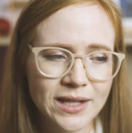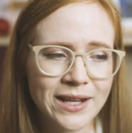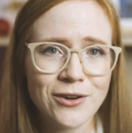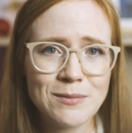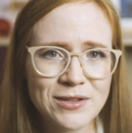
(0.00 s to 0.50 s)

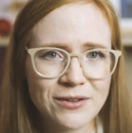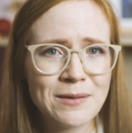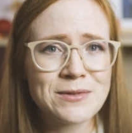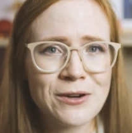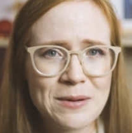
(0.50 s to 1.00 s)
I know,
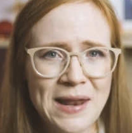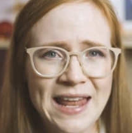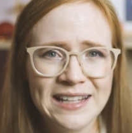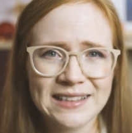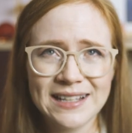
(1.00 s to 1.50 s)
I'm sorry
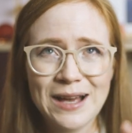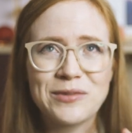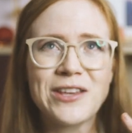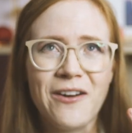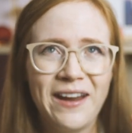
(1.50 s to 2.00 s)
planet,
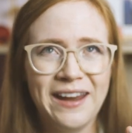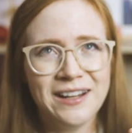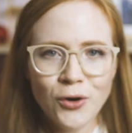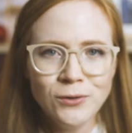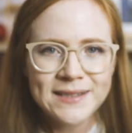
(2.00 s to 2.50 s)
I'm sorry.
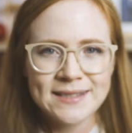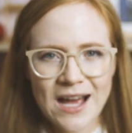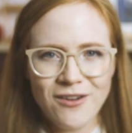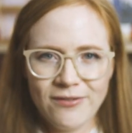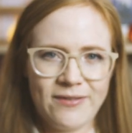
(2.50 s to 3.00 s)
Old
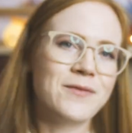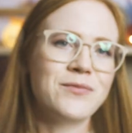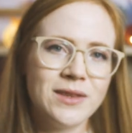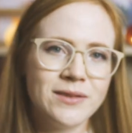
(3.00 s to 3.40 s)
stuff.